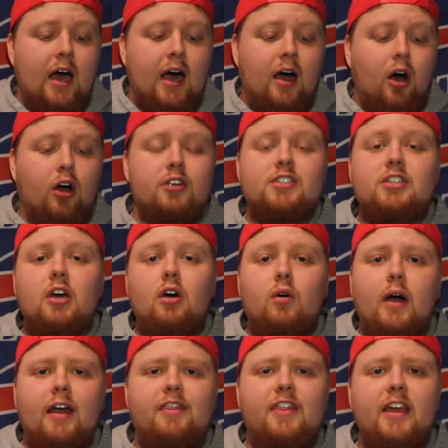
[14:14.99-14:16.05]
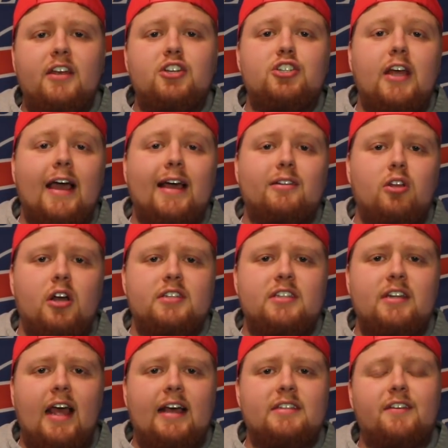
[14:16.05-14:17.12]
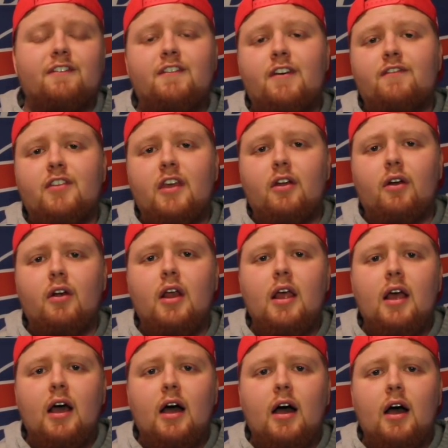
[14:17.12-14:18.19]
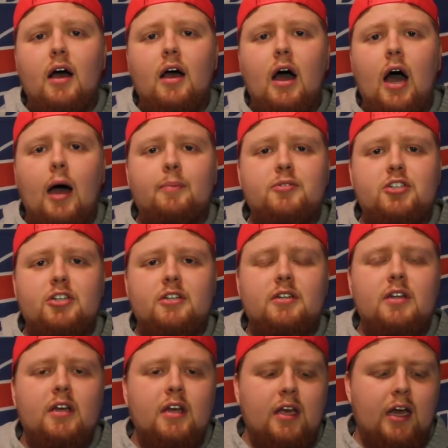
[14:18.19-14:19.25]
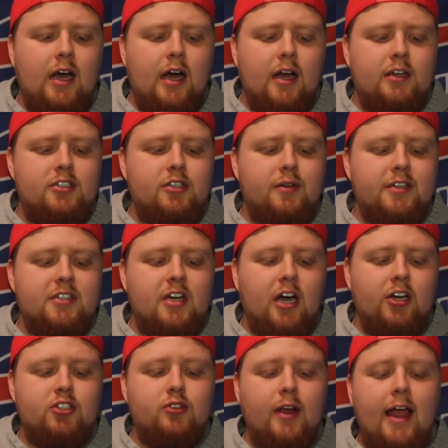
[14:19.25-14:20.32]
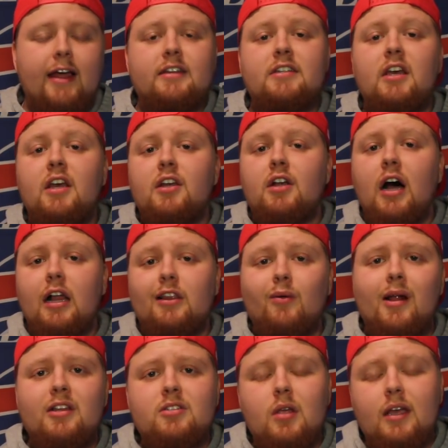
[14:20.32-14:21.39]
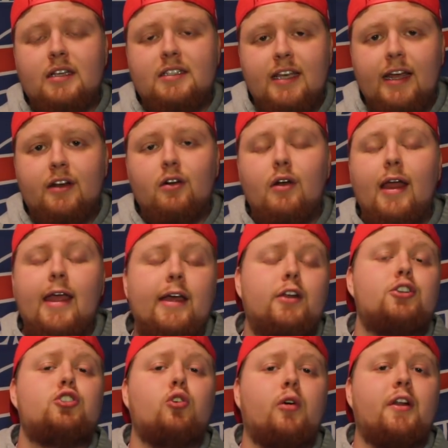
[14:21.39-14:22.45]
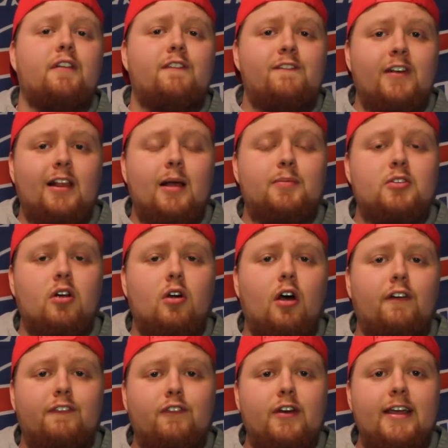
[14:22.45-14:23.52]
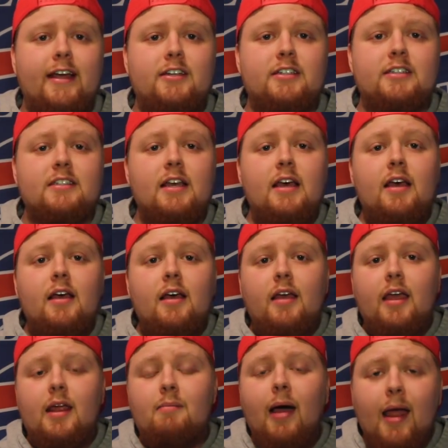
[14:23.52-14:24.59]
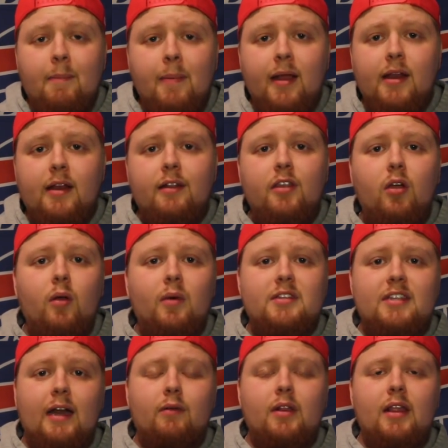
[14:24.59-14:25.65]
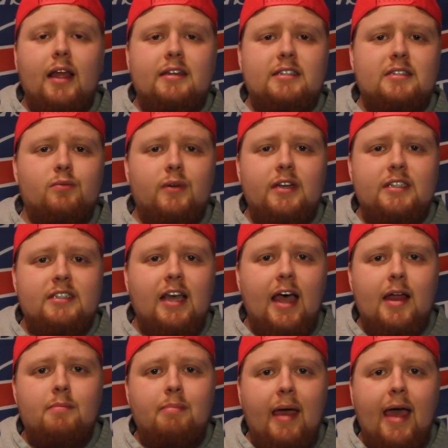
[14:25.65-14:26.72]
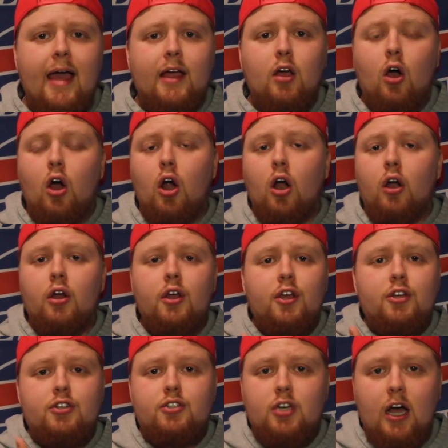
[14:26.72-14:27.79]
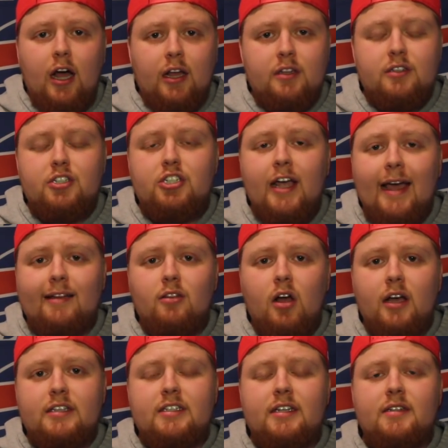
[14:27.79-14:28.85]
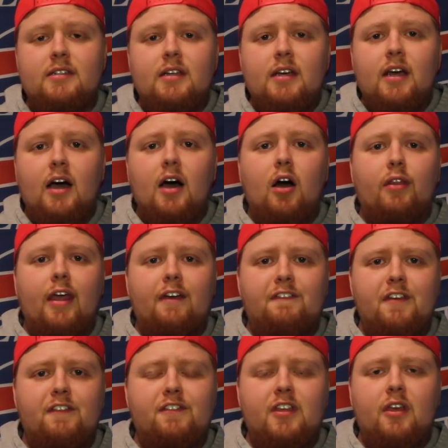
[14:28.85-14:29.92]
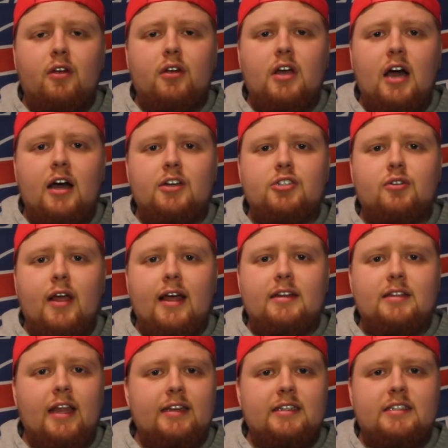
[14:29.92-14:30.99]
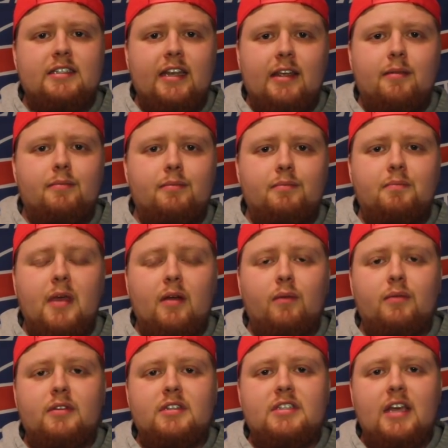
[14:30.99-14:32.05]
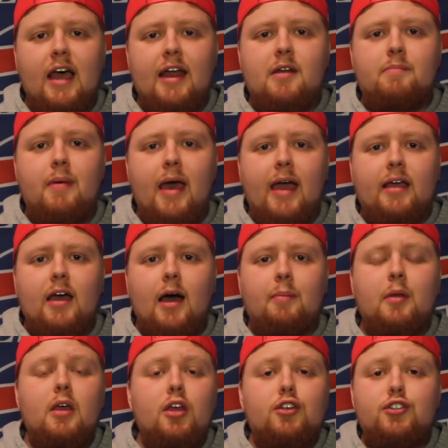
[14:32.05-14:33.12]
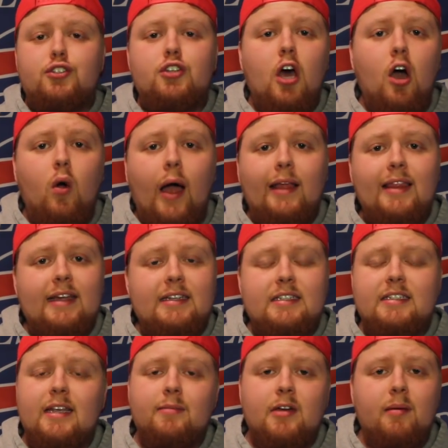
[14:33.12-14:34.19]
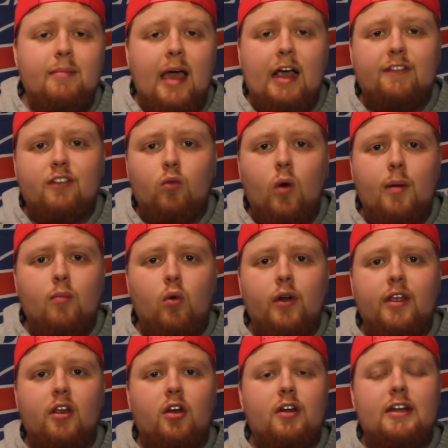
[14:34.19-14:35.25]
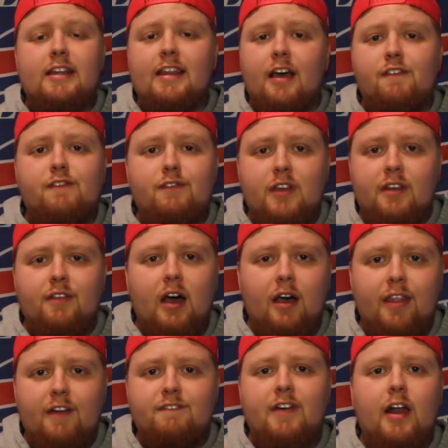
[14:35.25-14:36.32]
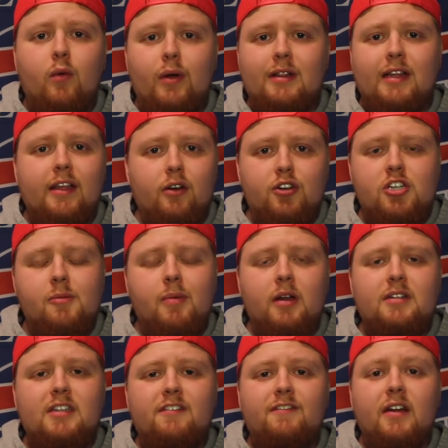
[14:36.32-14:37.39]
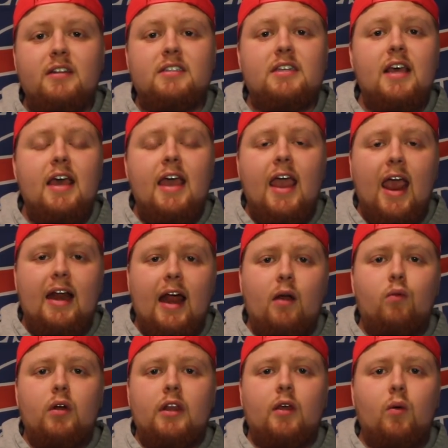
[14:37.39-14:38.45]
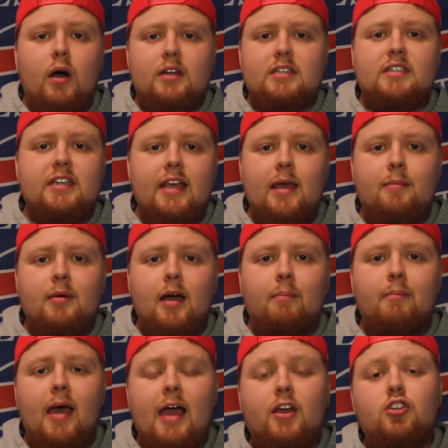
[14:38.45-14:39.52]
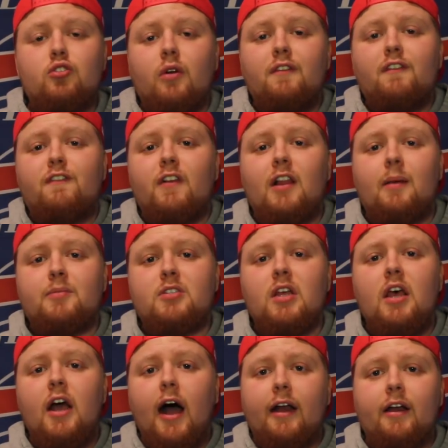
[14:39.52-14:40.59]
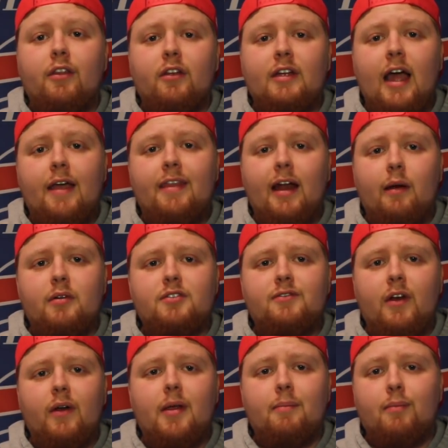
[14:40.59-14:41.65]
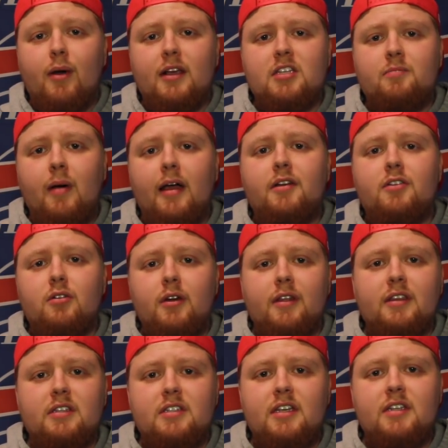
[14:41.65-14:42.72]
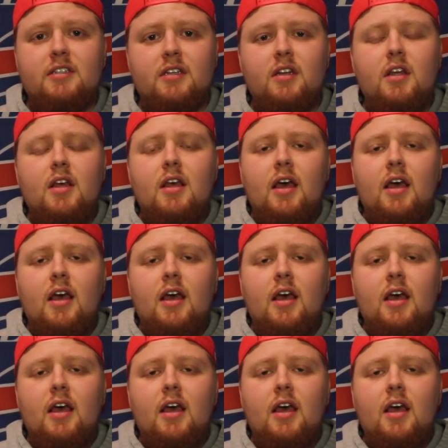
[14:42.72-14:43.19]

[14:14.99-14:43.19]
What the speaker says: Also, I think Shaq Lawson has a fifth-year option to his contract. Lorenzo Alexander and Jordan Phillips are all free agents. In my opinion, the only ones that I really like to re-sign back are Shaq Lawson on that fifth-year contract. I'd like to see him get signed back up. Zoe, I'd like to see him come back for one more year. Need that that veteran leadership on defense, and I really want to see him come back. Jordan Phillips, another guy that I was very impressed by during the season.